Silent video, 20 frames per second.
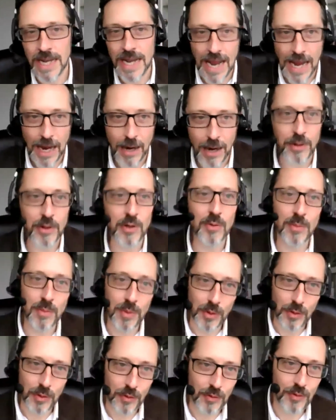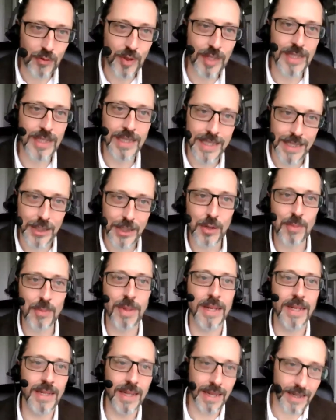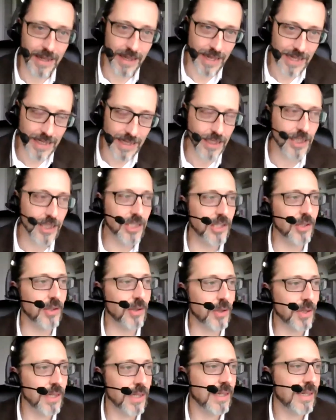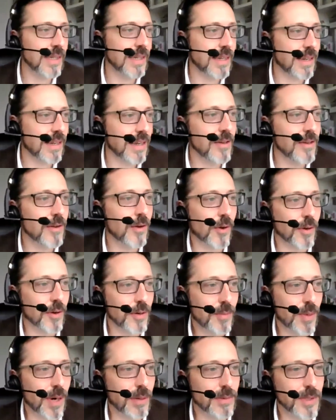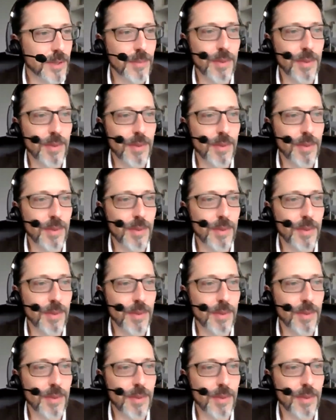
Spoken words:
how you move the decision making into not perhaps